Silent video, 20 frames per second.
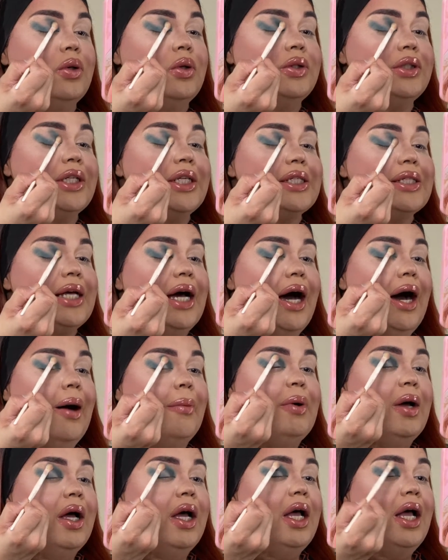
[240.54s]
this
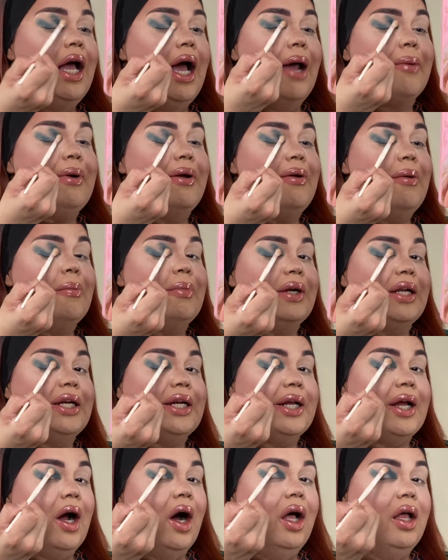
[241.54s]
up. I'm not even
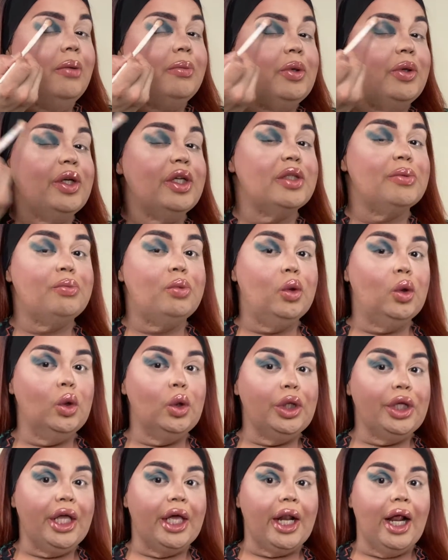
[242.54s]
blending. All I'm doing is
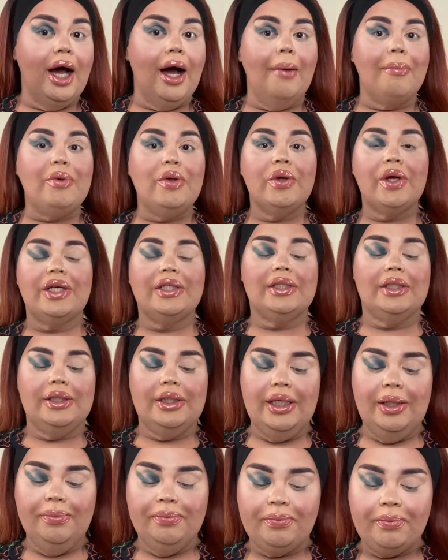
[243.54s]
pulling it up. You guys see?